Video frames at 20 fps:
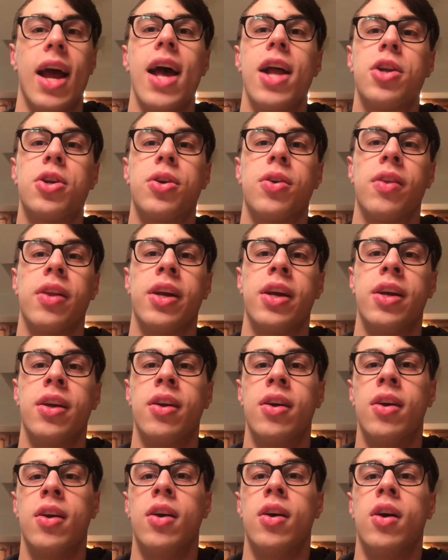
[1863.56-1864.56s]
naturally
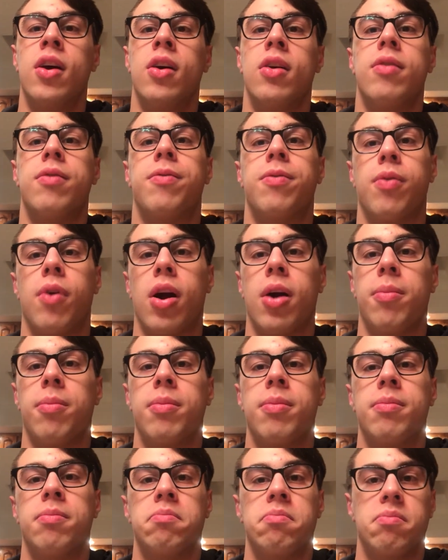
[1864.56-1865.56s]

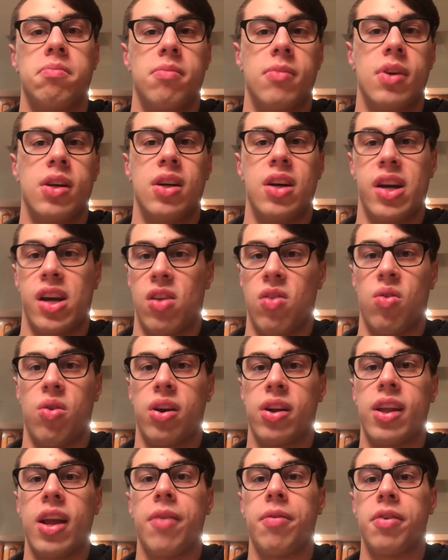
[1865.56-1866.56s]
from a
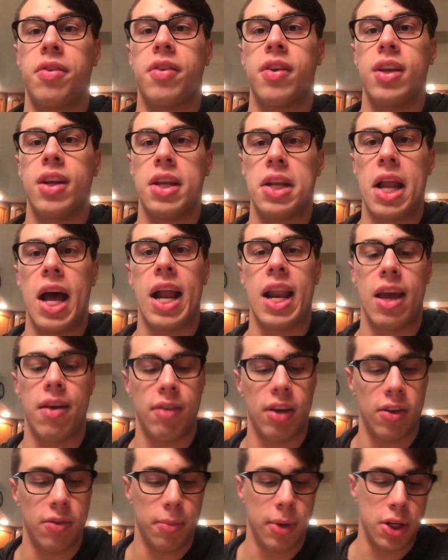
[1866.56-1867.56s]
caloric deficit and not
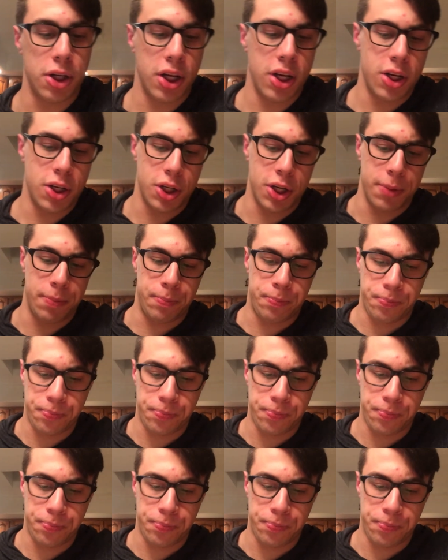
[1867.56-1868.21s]
having as much energy.